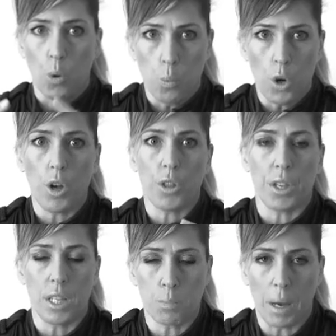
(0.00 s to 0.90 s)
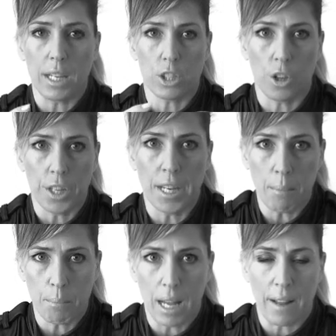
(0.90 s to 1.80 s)
Your worth is based on the
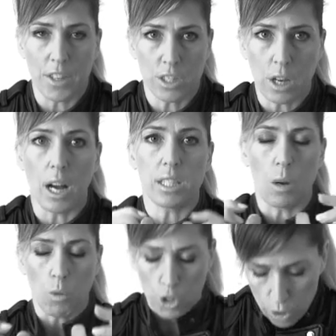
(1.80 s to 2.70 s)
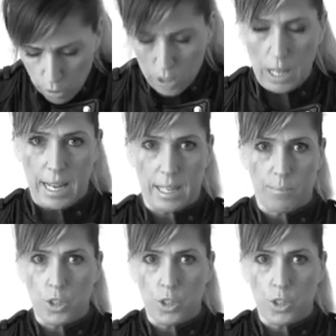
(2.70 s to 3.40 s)
number and the size and what you look like.